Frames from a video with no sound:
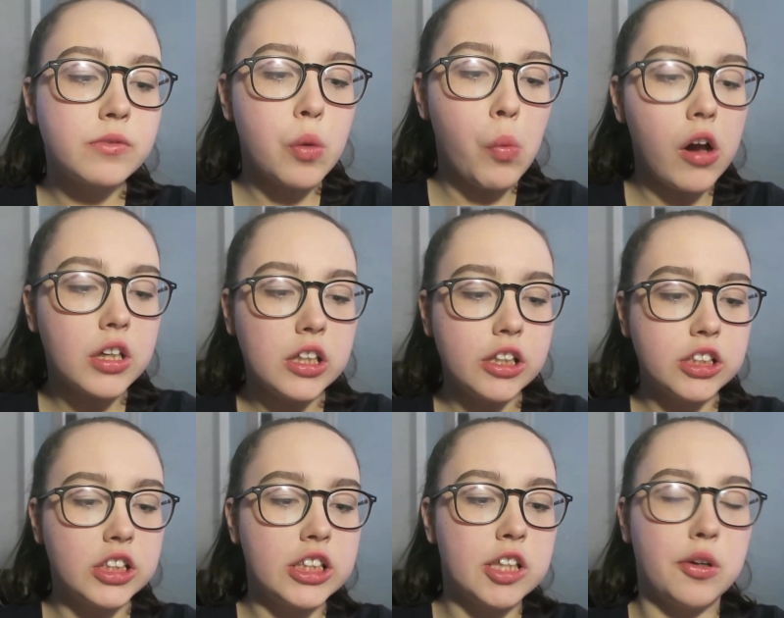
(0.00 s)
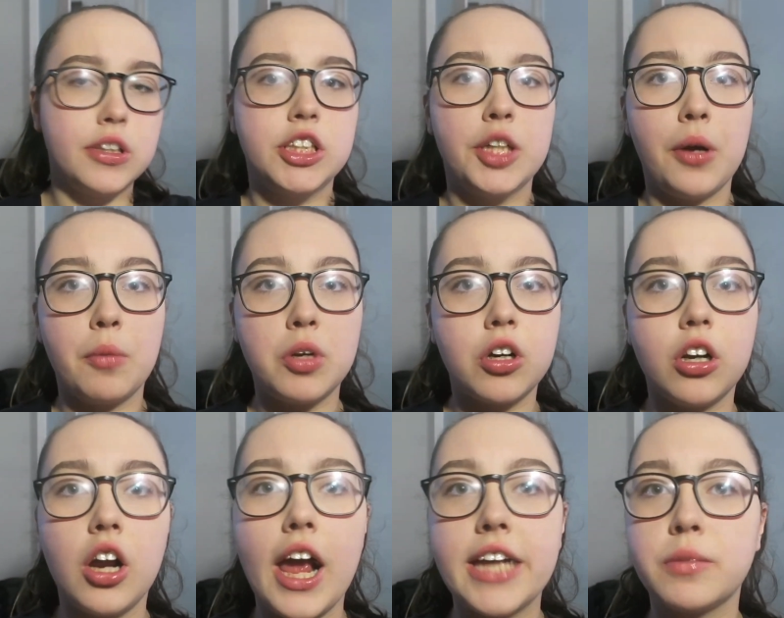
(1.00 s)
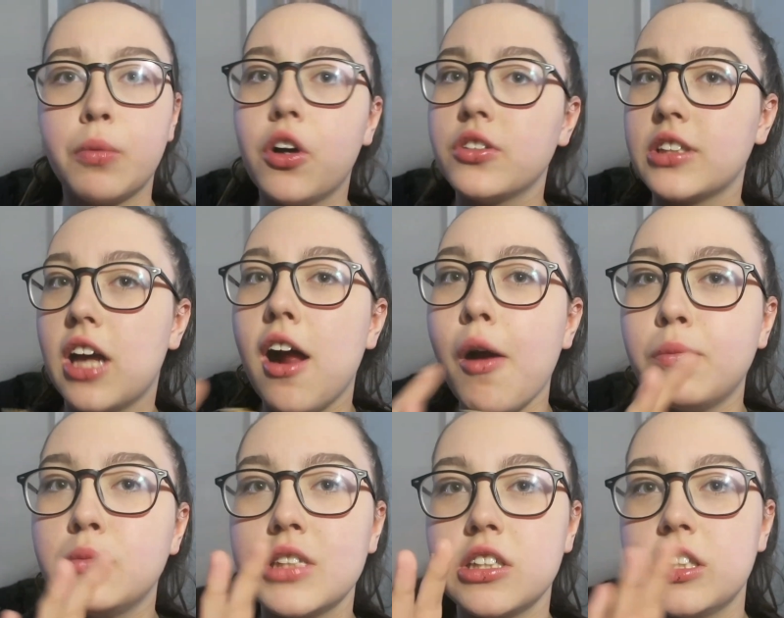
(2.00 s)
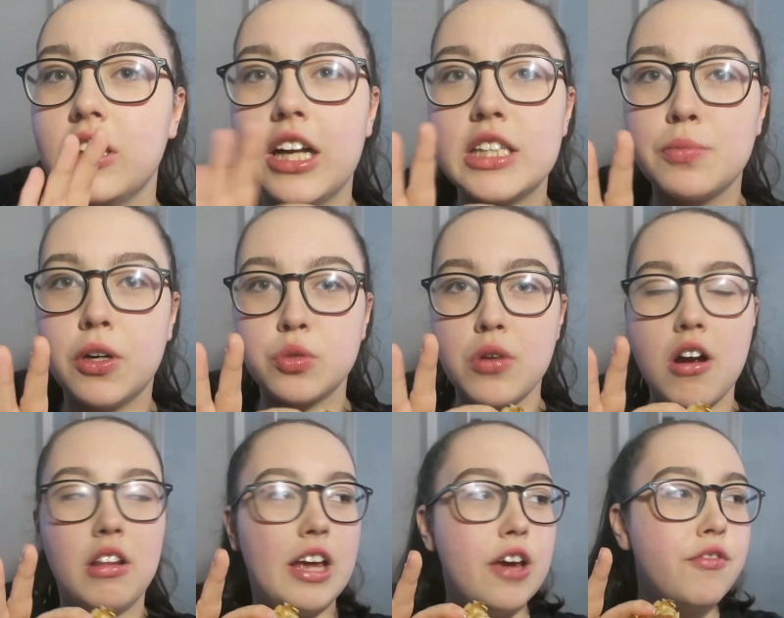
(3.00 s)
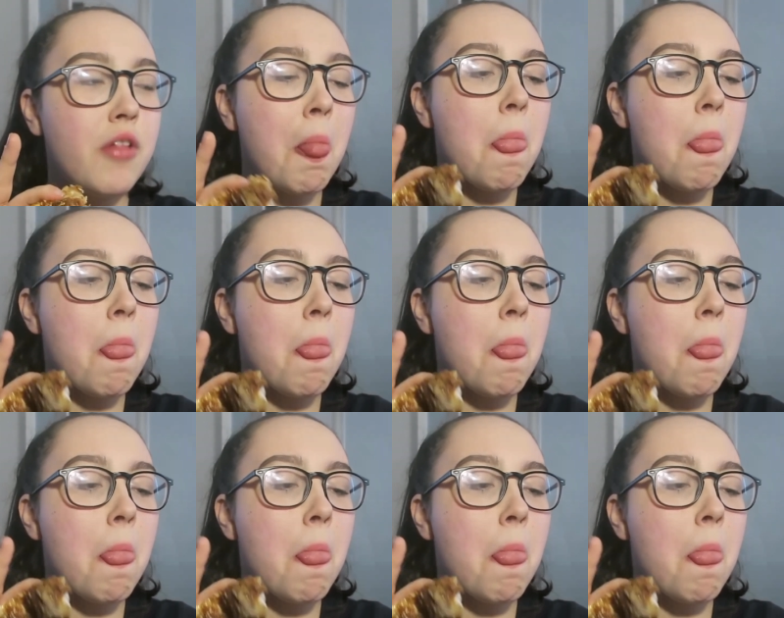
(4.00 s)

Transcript: what college are you going to? I'm not going to expose that, because it'll expose where I live.